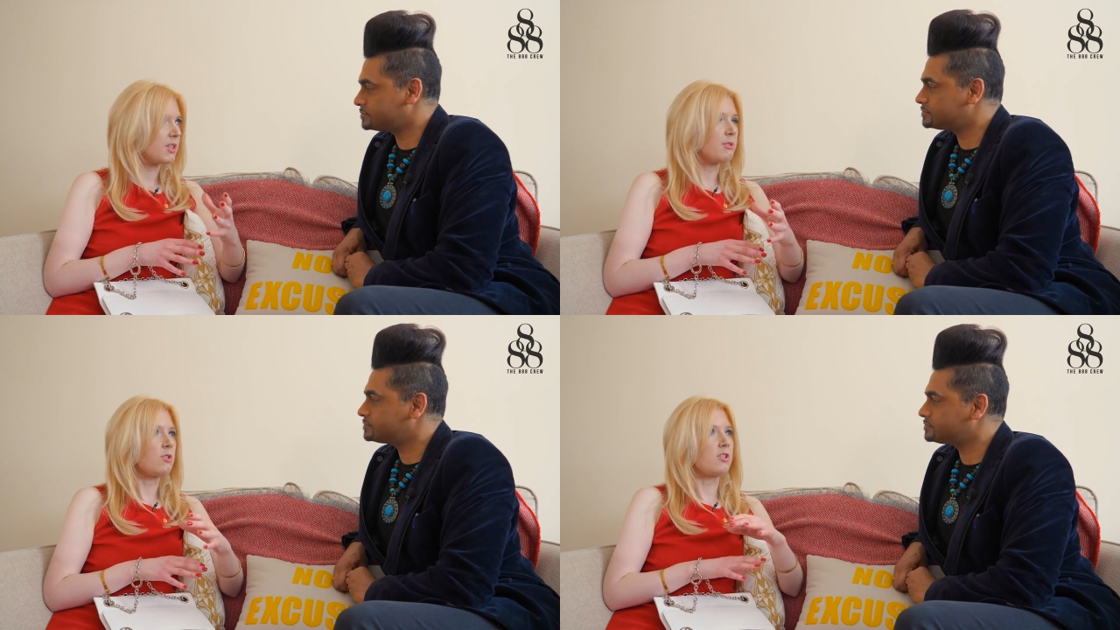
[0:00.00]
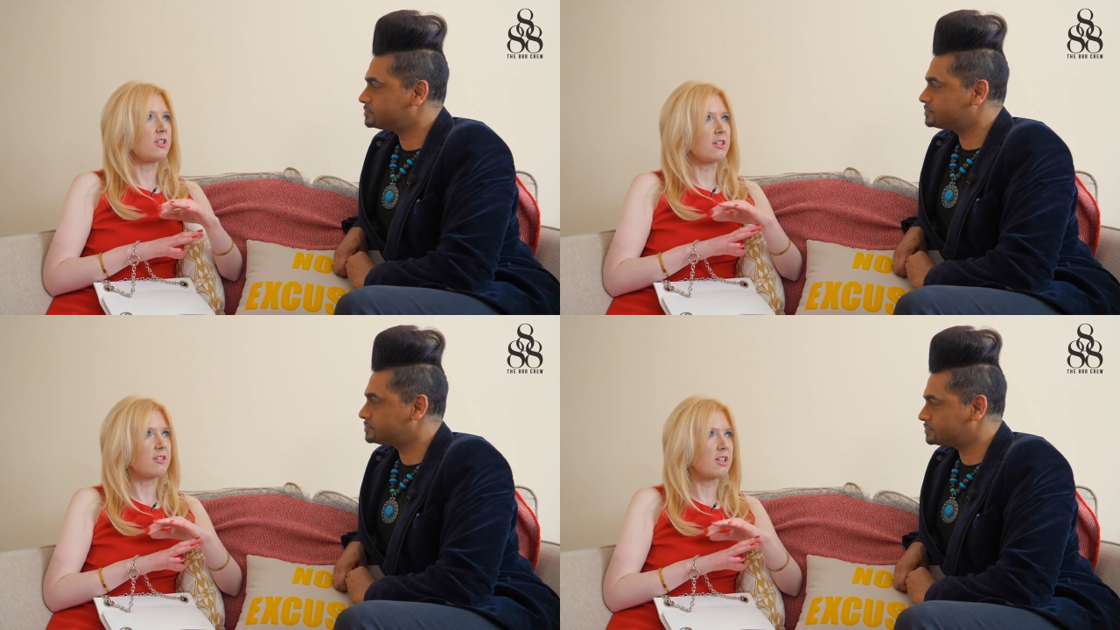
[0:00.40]
Speaker 1: So it's not
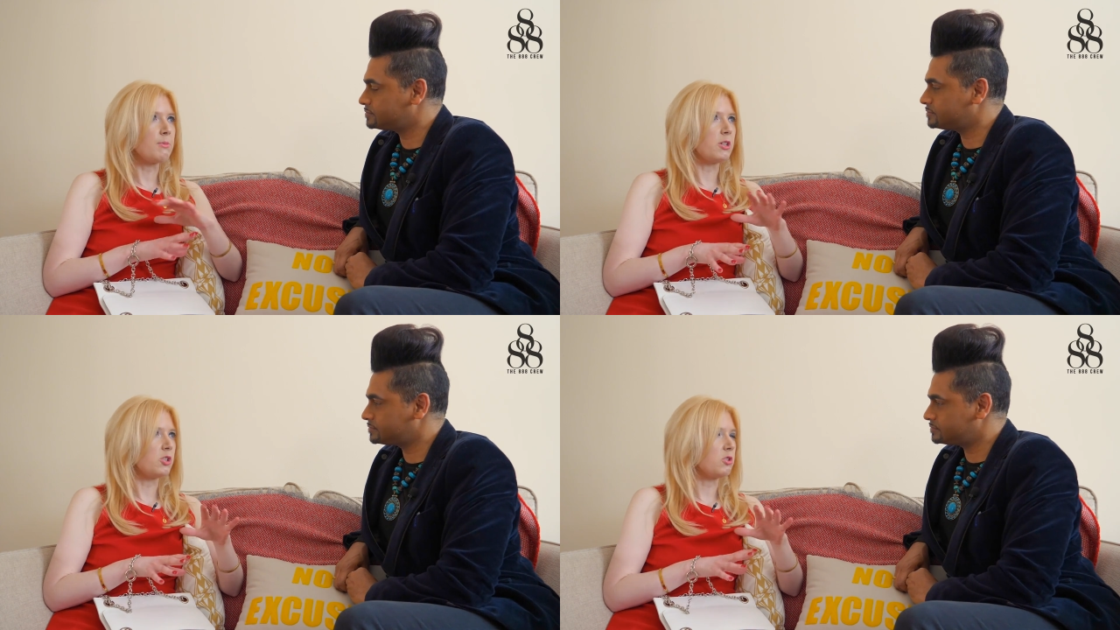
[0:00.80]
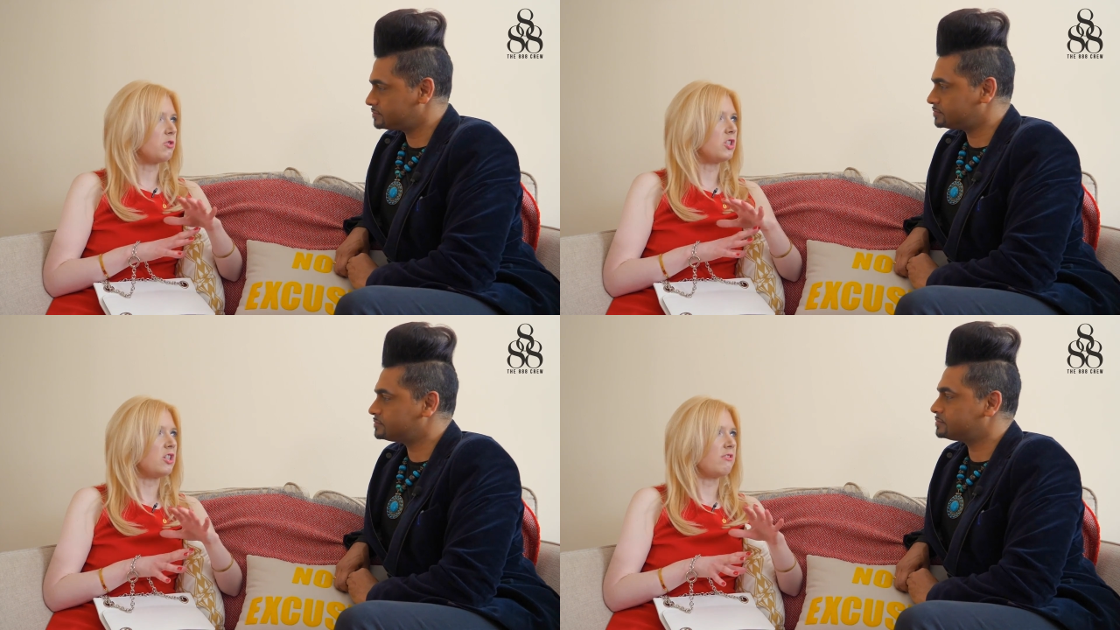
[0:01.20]
a commercial,
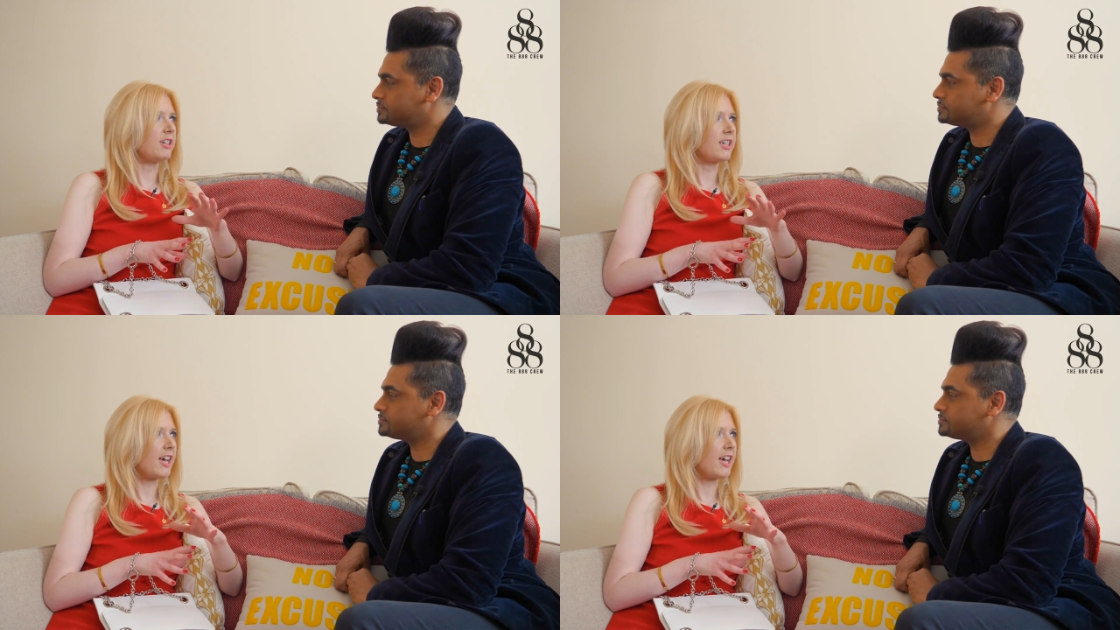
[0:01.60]
generic